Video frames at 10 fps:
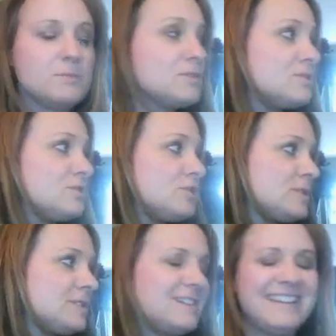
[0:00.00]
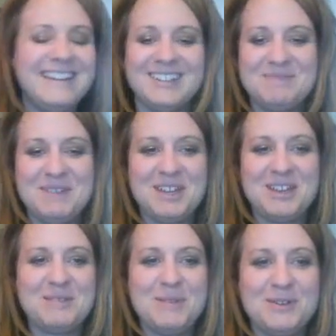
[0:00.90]
there's Josie
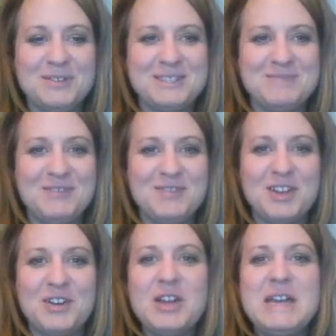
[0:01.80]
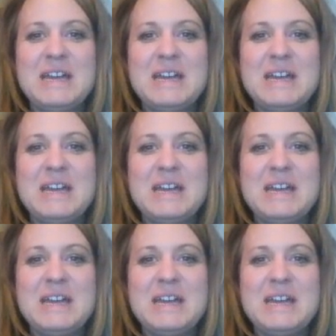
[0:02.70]
making an appearance in my video.